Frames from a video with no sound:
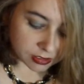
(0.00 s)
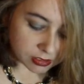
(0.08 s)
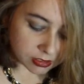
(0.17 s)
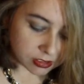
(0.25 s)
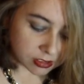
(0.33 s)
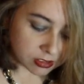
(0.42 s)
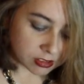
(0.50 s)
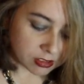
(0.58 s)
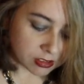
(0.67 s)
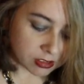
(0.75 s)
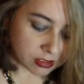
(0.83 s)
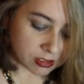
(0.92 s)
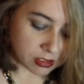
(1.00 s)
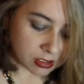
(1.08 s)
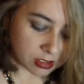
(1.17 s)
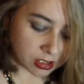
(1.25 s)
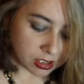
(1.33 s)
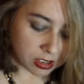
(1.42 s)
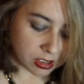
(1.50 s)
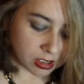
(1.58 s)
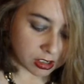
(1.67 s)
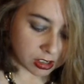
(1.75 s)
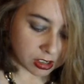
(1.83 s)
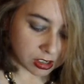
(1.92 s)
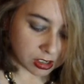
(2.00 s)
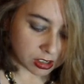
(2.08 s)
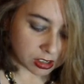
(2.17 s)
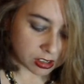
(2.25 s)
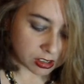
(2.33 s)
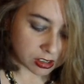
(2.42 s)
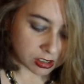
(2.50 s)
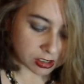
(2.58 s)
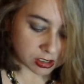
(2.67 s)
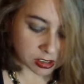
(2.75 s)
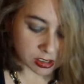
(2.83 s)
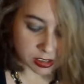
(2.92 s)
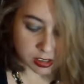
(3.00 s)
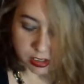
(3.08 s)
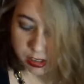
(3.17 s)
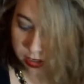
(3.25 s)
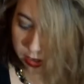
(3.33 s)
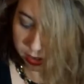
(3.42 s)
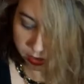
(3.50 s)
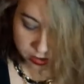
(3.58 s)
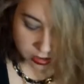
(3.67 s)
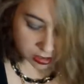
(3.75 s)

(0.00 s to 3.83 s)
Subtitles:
[no speech]